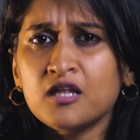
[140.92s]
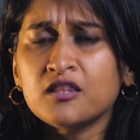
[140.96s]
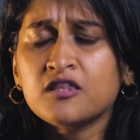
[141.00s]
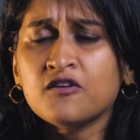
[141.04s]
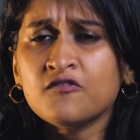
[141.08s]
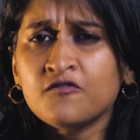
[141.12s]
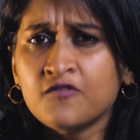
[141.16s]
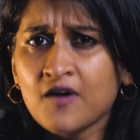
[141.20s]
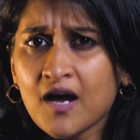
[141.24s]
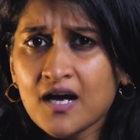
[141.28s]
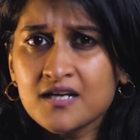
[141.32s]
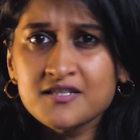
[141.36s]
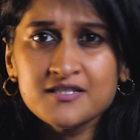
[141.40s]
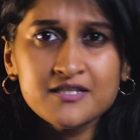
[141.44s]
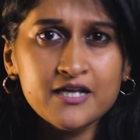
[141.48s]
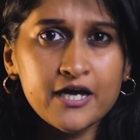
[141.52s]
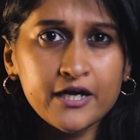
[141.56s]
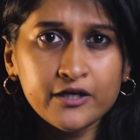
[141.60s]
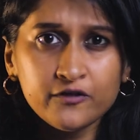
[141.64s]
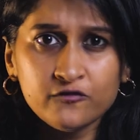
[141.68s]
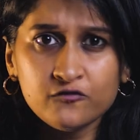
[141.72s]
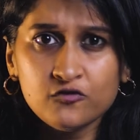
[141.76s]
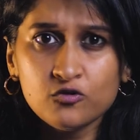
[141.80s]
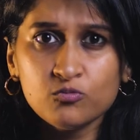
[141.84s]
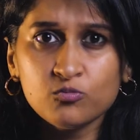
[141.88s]
The far
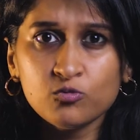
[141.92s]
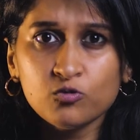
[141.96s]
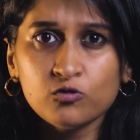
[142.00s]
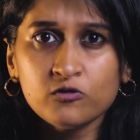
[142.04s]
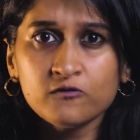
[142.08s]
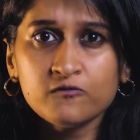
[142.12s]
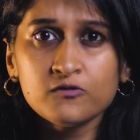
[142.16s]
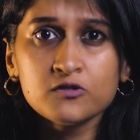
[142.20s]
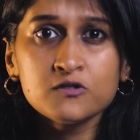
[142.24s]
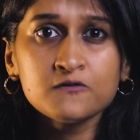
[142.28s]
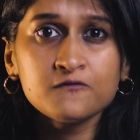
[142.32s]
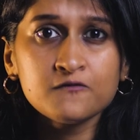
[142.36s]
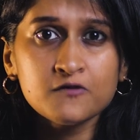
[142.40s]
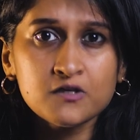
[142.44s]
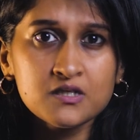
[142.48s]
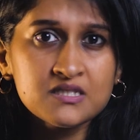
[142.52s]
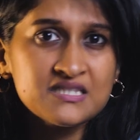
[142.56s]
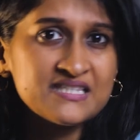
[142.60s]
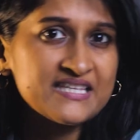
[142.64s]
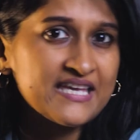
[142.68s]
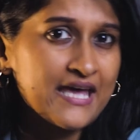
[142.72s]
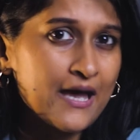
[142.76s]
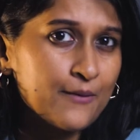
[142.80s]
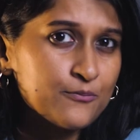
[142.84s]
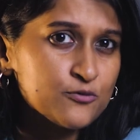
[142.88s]
side of the moon was
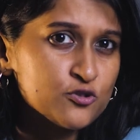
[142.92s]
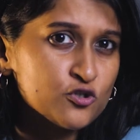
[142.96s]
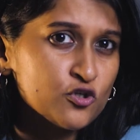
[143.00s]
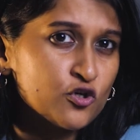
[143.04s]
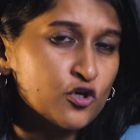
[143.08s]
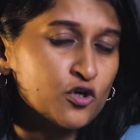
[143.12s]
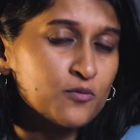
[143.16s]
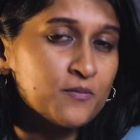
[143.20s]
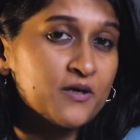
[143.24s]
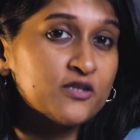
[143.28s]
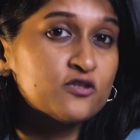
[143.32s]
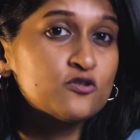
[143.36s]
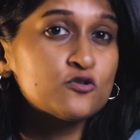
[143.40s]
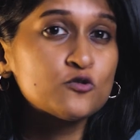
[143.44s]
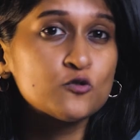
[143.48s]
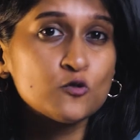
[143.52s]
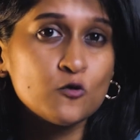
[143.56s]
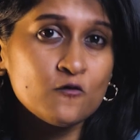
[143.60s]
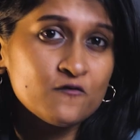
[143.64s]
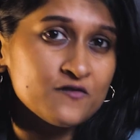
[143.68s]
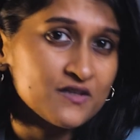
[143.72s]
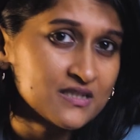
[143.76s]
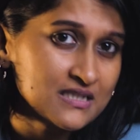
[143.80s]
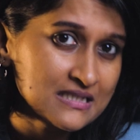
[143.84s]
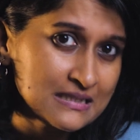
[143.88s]
first captured by the
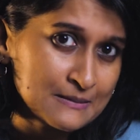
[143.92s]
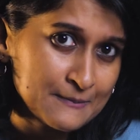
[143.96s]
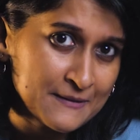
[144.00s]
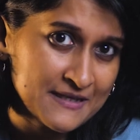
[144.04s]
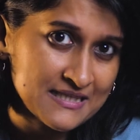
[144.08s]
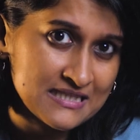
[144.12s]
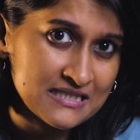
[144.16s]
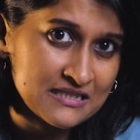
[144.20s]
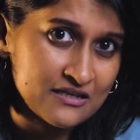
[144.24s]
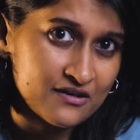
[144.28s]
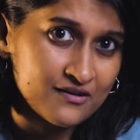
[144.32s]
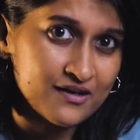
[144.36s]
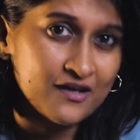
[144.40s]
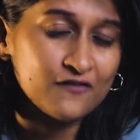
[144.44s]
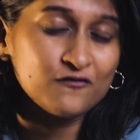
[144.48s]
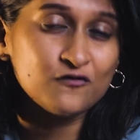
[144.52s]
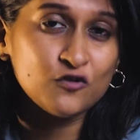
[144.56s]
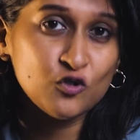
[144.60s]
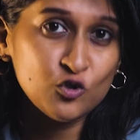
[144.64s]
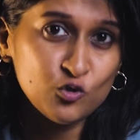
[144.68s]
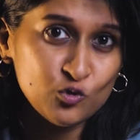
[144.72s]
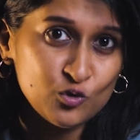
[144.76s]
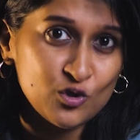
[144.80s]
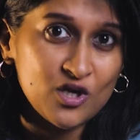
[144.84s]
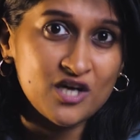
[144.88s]
Soviet spacecraft
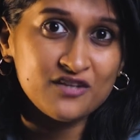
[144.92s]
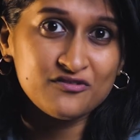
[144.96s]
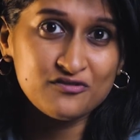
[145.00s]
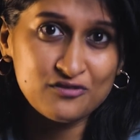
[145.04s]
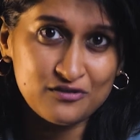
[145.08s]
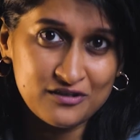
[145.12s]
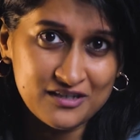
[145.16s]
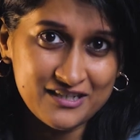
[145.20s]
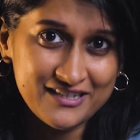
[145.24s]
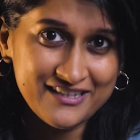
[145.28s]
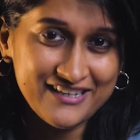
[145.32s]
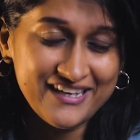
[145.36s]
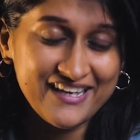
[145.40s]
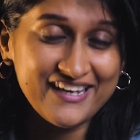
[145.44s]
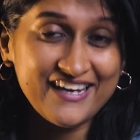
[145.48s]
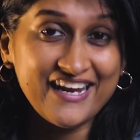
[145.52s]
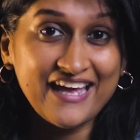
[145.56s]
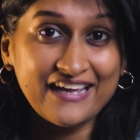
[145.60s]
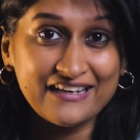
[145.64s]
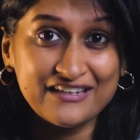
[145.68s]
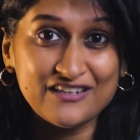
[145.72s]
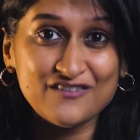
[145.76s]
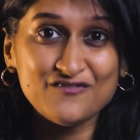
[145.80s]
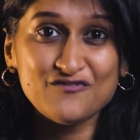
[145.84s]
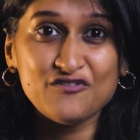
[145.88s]
Luna 3 in
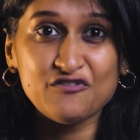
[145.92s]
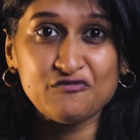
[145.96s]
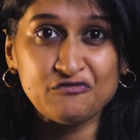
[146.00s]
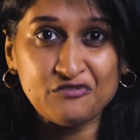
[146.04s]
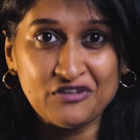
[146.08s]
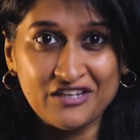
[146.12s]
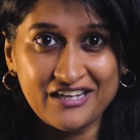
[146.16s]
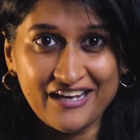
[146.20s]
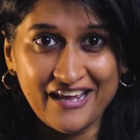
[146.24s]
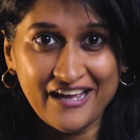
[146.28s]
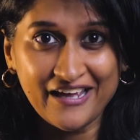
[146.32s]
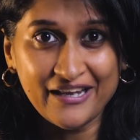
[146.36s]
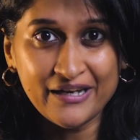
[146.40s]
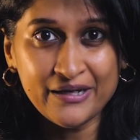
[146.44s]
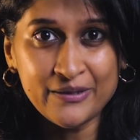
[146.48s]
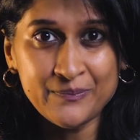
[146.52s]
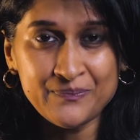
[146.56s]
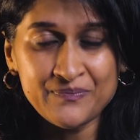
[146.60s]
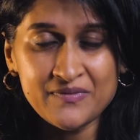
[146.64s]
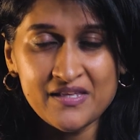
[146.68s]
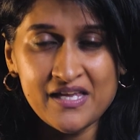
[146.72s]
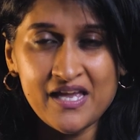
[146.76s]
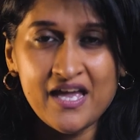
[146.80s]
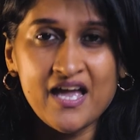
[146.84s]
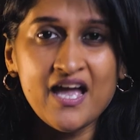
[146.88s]
1959,
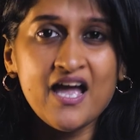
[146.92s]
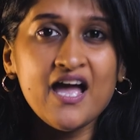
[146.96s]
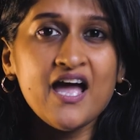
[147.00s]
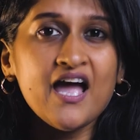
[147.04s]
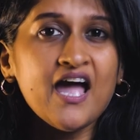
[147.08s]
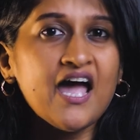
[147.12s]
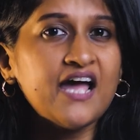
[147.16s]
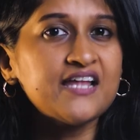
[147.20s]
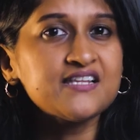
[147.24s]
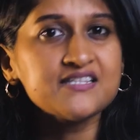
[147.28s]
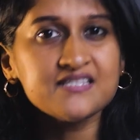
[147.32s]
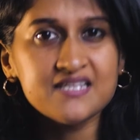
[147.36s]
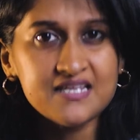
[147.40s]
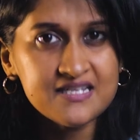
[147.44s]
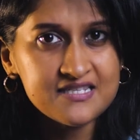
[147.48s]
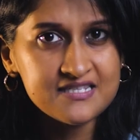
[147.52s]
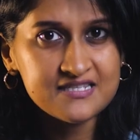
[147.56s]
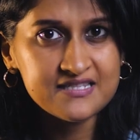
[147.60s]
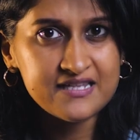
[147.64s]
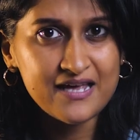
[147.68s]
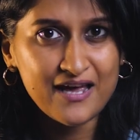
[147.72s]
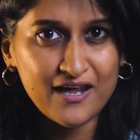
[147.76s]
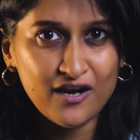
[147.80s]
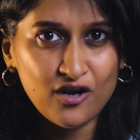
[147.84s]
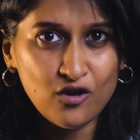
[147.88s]
and since
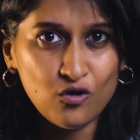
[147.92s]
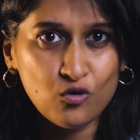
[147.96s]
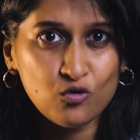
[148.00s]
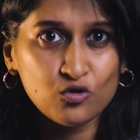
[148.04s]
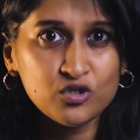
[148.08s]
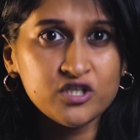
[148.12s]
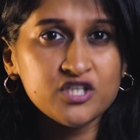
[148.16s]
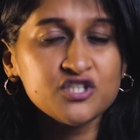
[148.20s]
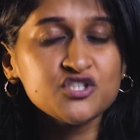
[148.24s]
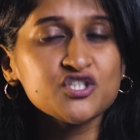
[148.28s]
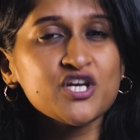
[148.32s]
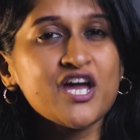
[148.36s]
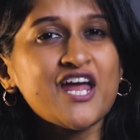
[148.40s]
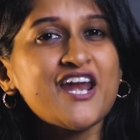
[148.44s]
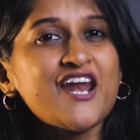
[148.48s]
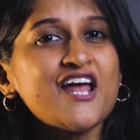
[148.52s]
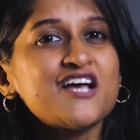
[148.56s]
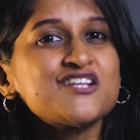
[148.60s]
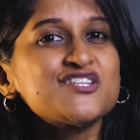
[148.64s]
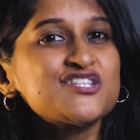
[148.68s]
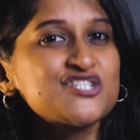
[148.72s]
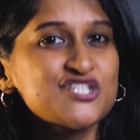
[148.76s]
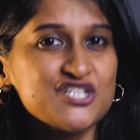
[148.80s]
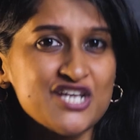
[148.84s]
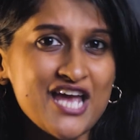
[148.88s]
then only
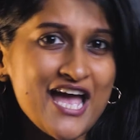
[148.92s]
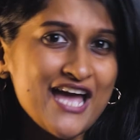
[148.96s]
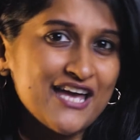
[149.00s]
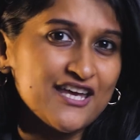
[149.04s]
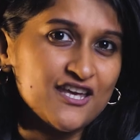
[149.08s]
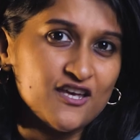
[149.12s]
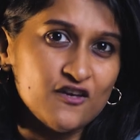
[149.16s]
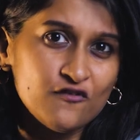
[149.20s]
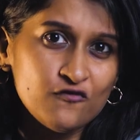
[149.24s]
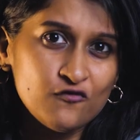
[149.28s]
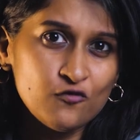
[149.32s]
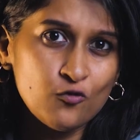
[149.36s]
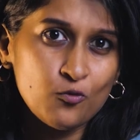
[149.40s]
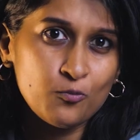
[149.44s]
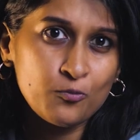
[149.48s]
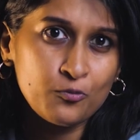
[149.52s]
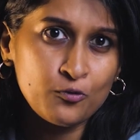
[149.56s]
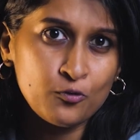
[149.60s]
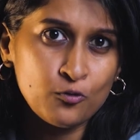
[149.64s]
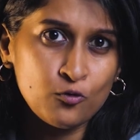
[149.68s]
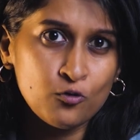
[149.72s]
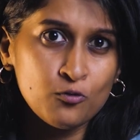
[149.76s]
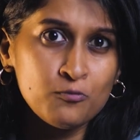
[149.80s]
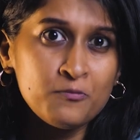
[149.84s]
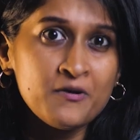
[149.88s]
China's Chang'e 4
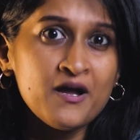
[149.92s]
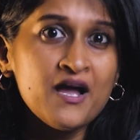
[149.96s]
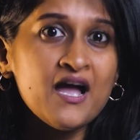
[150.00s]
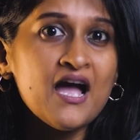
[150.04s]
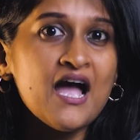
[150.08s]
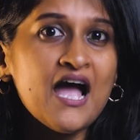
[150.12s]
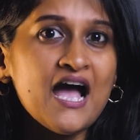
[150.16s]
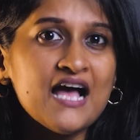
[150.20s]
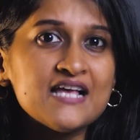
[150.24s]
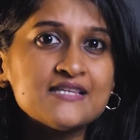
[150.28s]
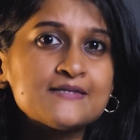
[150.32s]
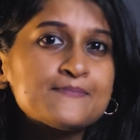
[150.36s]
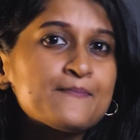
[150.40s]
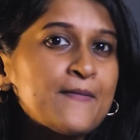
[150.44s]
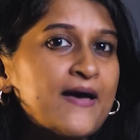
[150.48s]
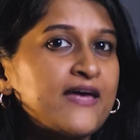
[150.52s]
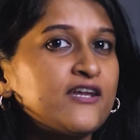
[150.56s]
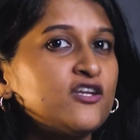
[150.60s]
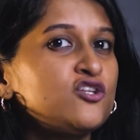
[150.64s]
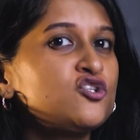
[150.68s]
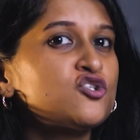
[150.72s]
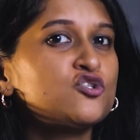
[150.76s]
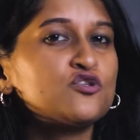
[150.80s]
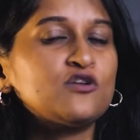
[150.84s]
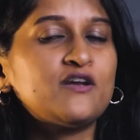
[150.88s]
probe has
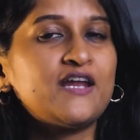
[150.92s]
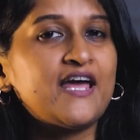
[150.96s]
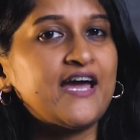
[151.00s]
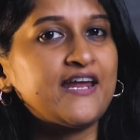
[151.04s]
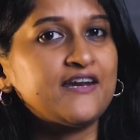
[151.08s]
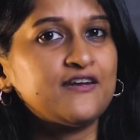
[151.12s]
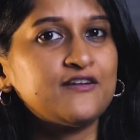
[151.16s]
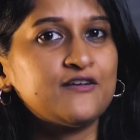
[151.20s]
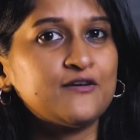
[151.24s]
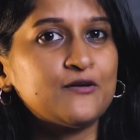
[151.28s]
managed to land